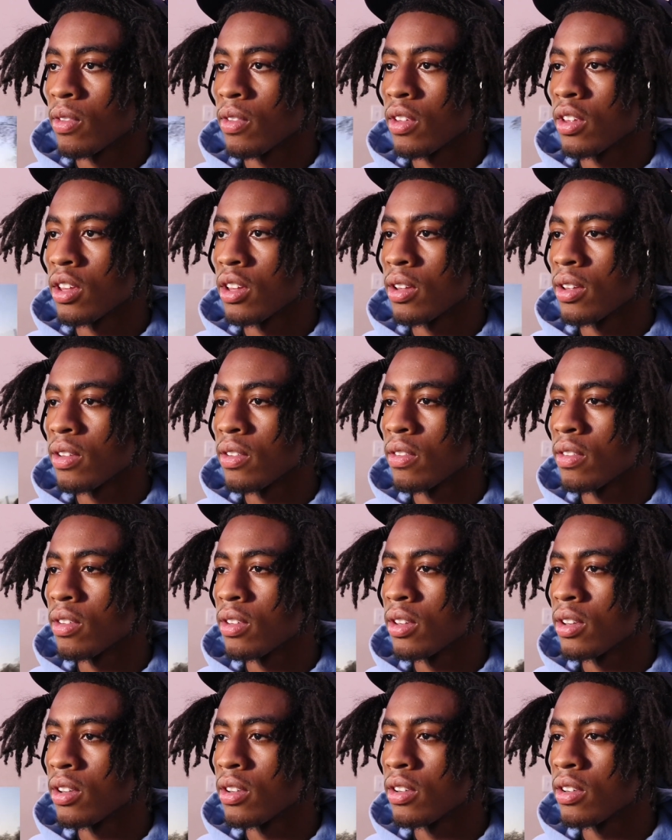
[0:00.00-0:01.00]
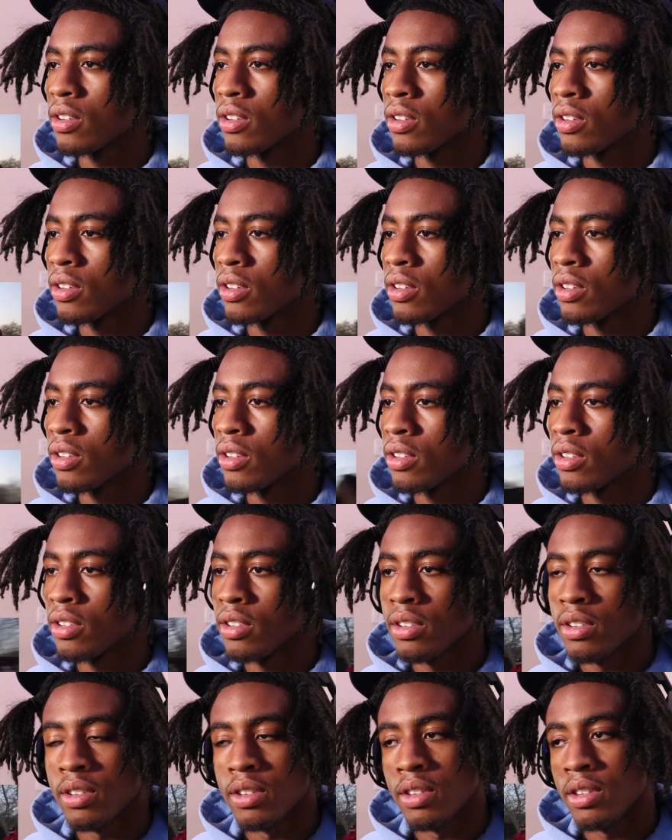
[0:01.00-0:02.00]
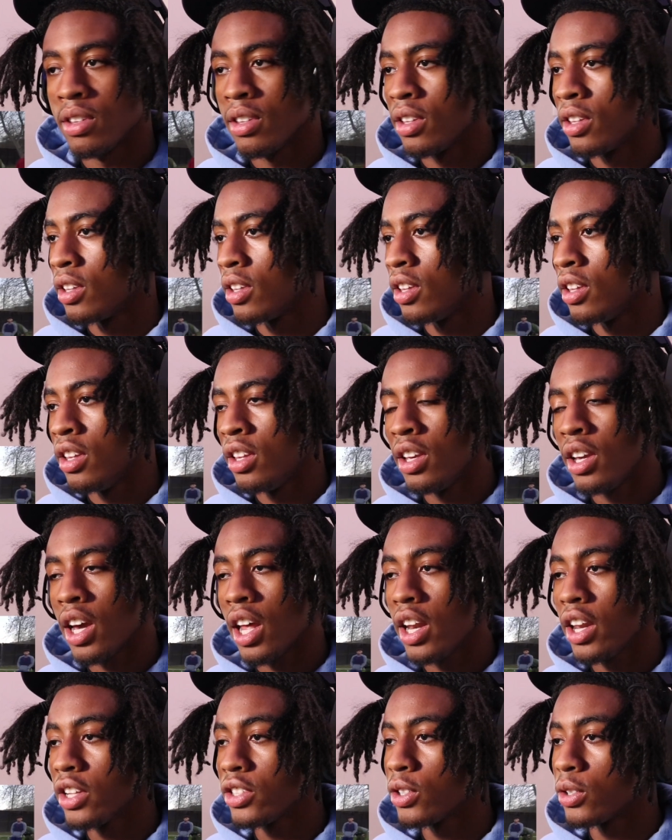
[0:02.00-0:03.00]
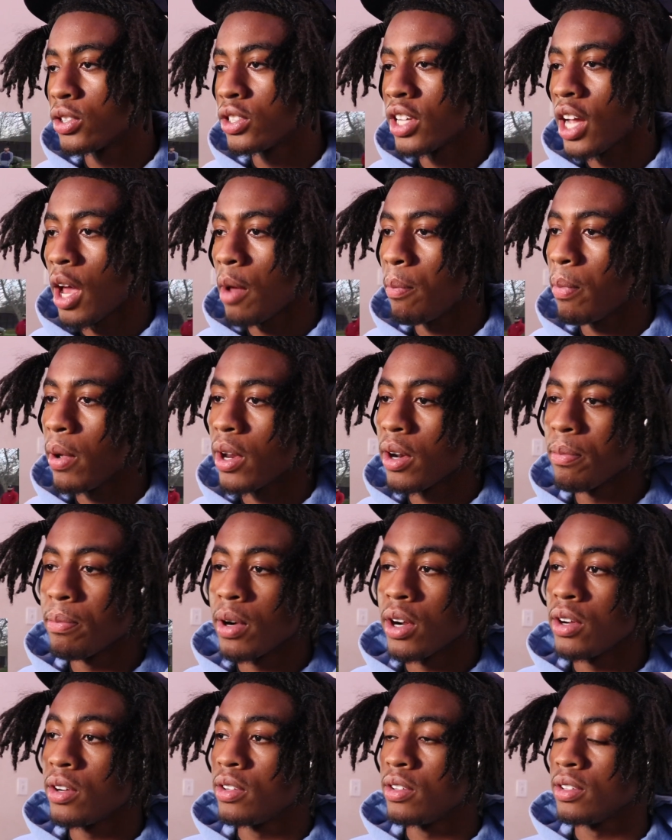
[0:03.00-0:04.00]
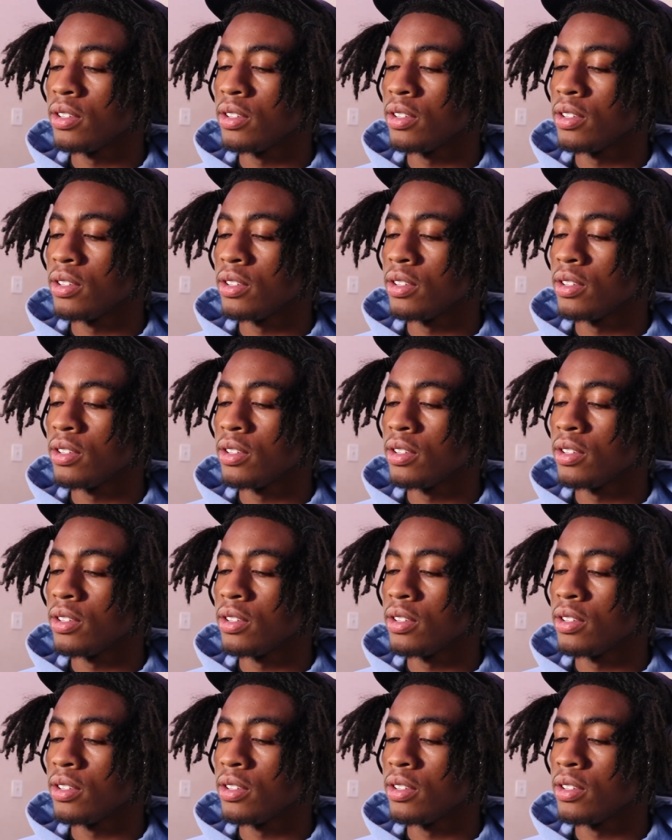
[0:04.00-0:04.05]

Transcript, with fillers: Top of the key! You gotta get your shot better, bro.